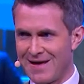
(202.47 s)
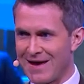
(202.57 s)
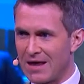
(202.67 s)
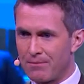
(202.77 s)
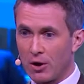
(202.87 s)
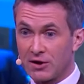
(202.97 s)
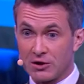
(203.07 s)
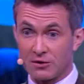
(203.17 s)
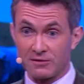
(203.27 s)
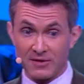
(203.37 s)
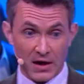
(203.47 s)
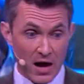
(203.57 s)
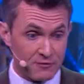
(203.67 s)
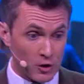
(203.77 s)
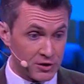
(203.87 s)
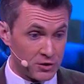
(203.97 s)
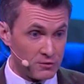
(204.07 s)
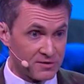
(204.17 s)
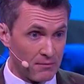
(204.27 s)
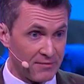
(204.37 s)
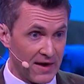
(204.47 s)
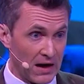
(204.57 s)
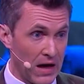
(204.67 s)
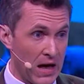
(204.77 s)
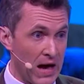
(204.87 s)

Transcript: And their politicians think, I've got to do something.